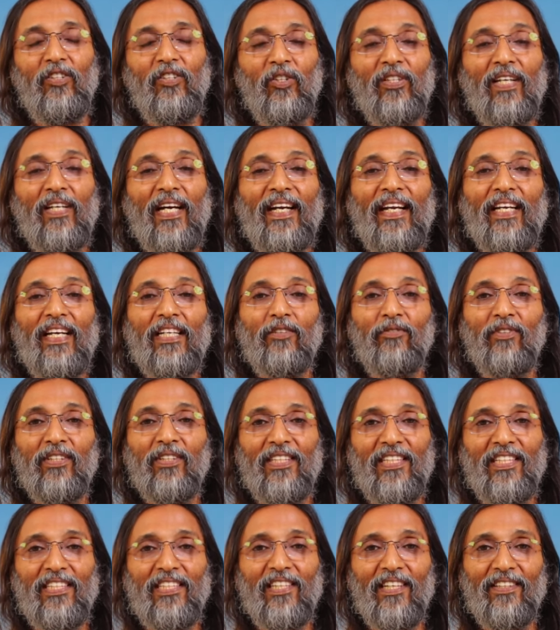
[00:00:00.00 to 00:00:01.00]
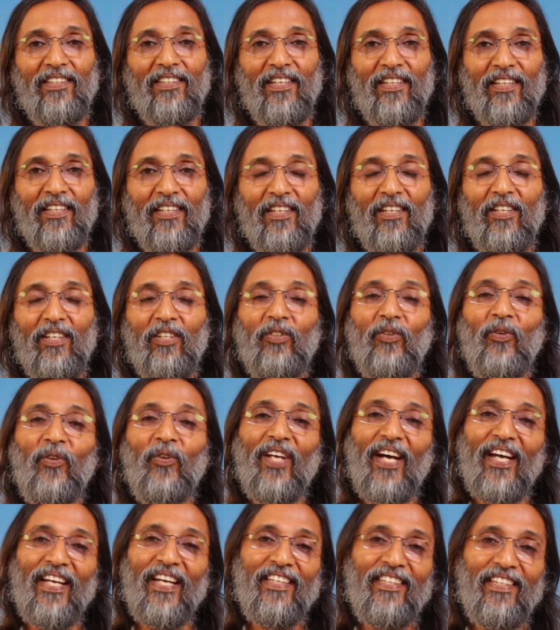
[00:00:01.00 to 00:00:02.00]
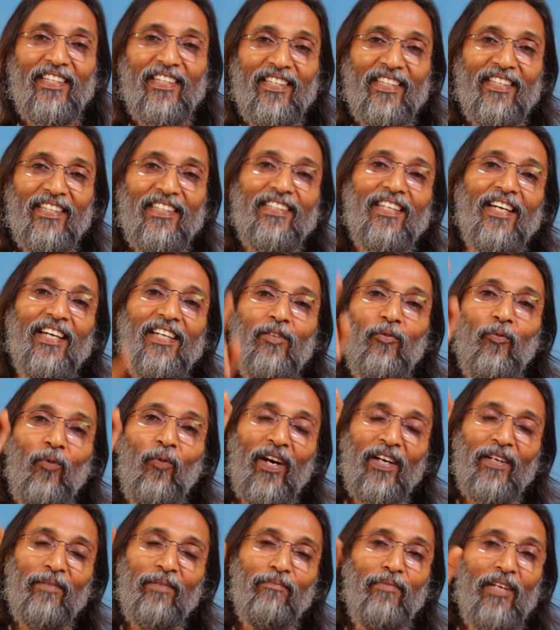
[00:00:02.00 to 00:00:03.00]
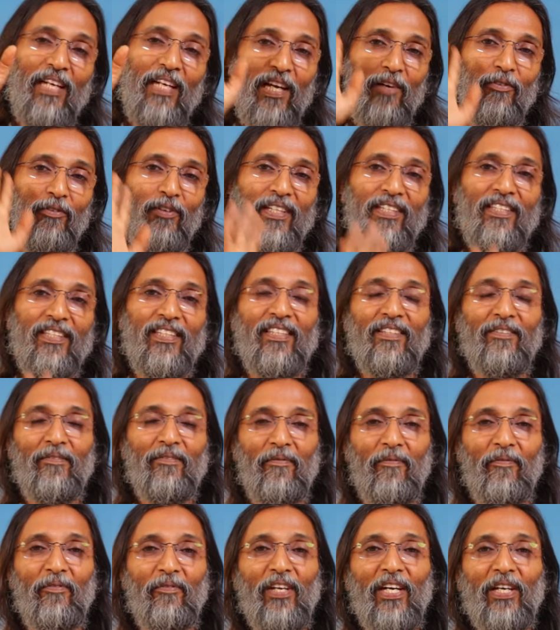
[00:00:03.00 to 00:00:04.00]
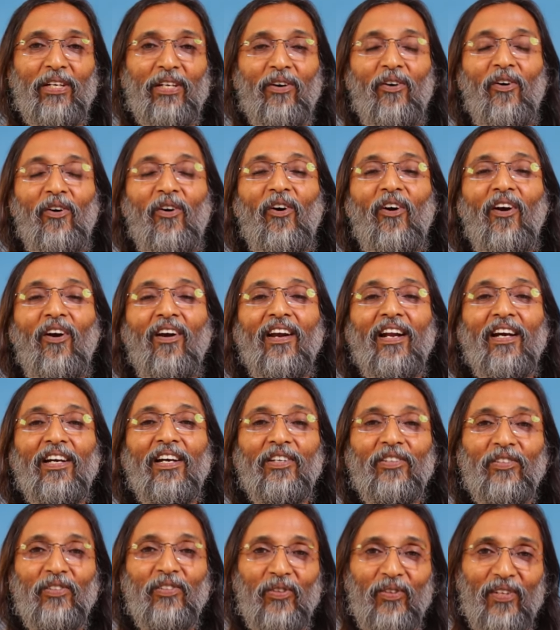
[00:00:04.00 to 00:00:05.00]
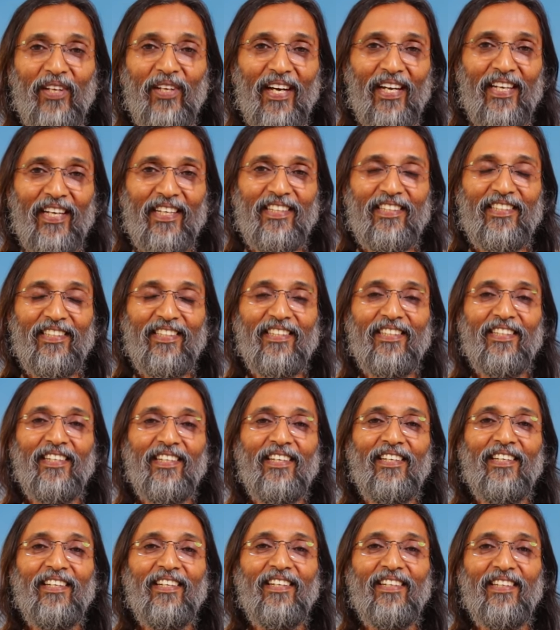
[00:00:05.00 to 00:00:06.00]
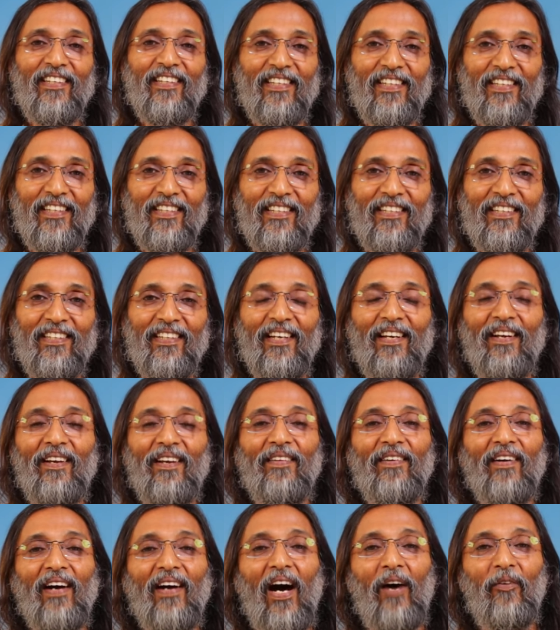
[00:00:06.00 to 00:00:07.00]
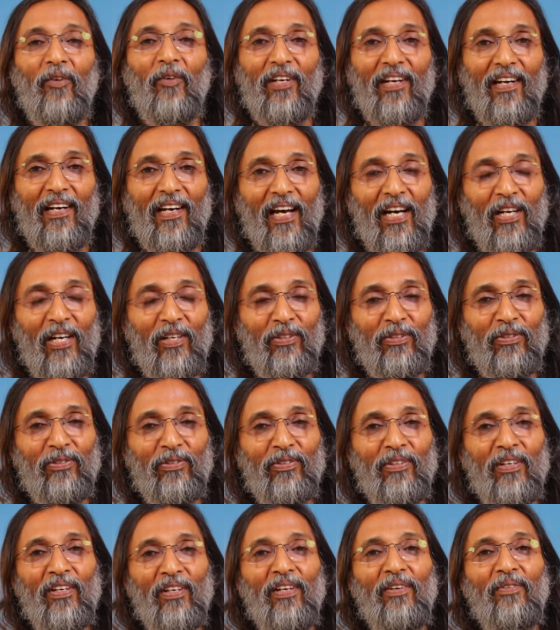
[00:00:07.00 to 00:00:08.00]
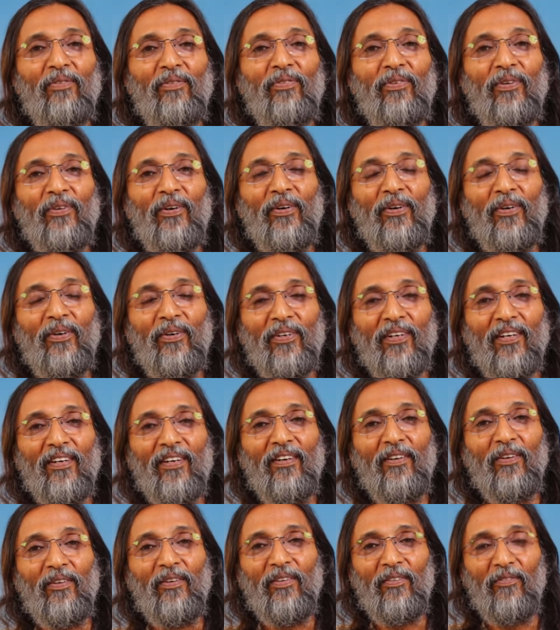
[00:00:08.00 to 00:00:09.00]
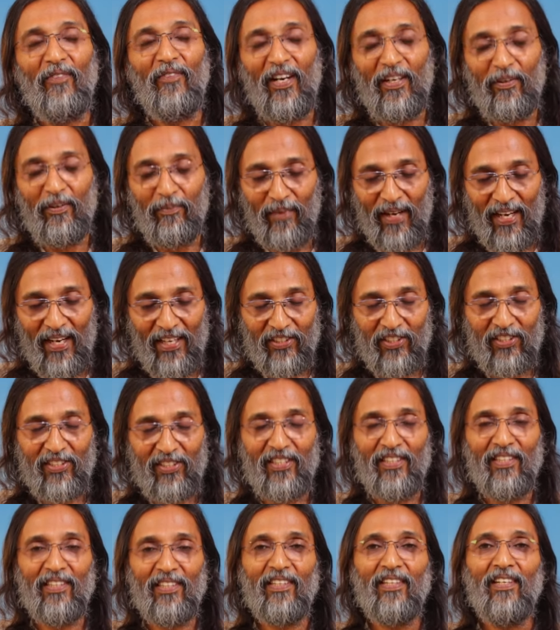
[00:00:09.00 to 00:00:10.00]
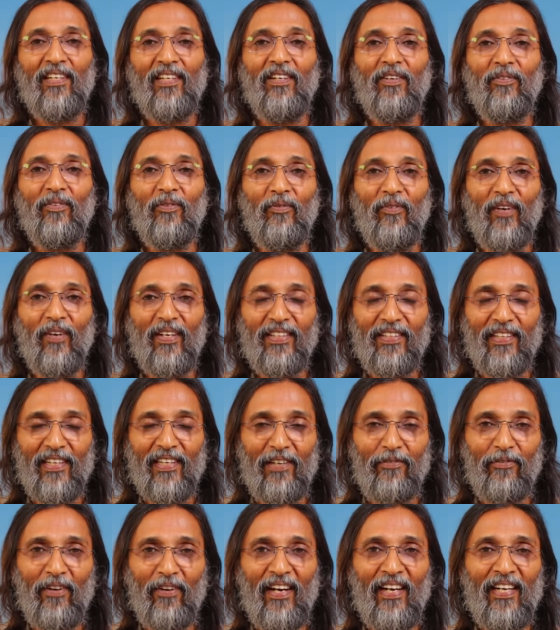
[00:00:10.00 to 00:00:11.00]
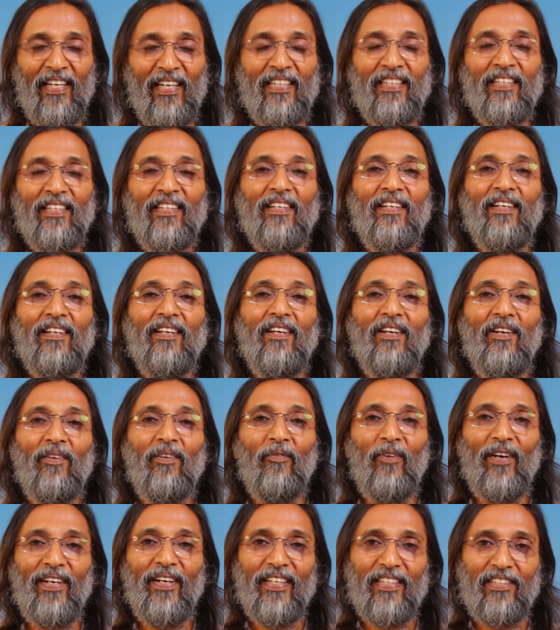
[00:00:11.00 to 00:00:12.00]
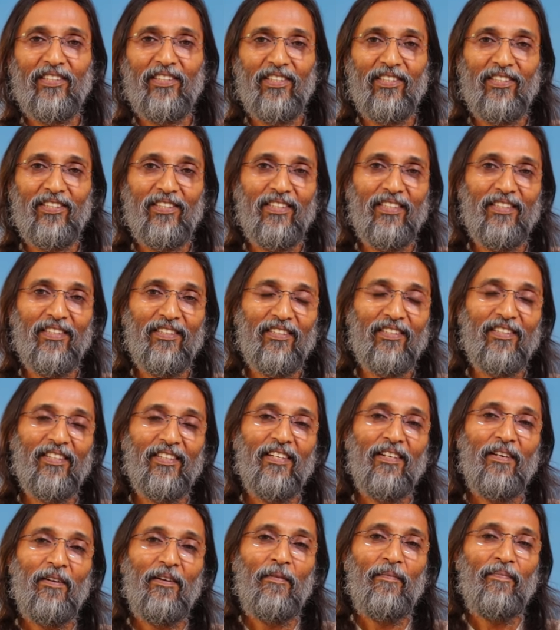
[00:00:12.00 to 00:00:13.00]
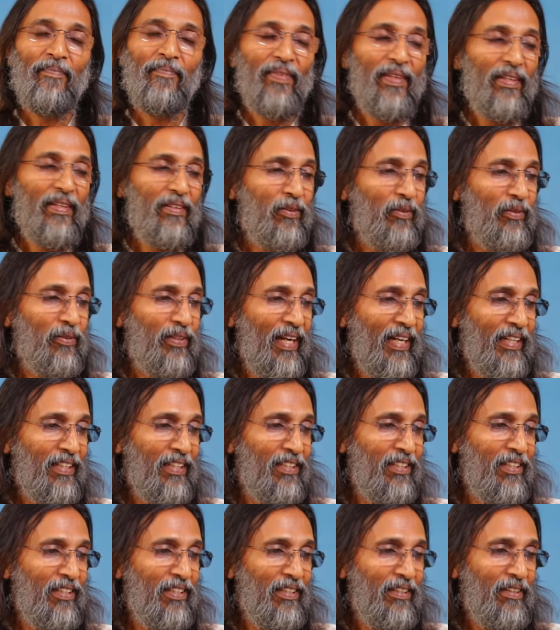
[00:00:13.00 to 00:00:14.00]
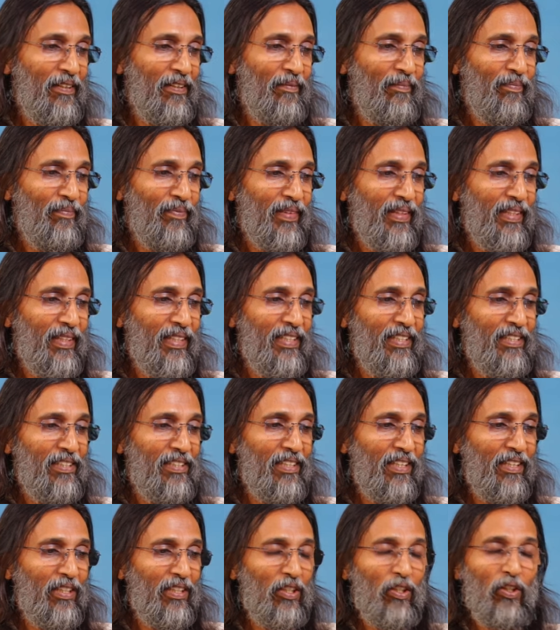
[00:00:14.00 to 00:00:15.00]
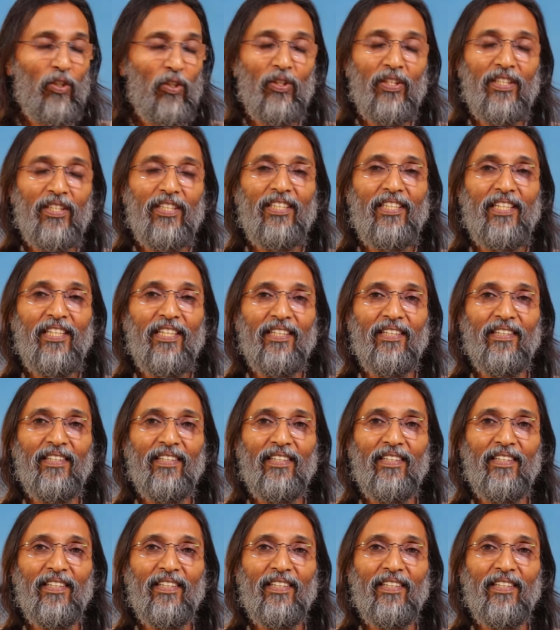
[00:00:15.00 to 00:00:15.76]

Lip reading: to connect with each other, united in that one beloved. We are all united in our love for one master, one divine, one existence. So that is a good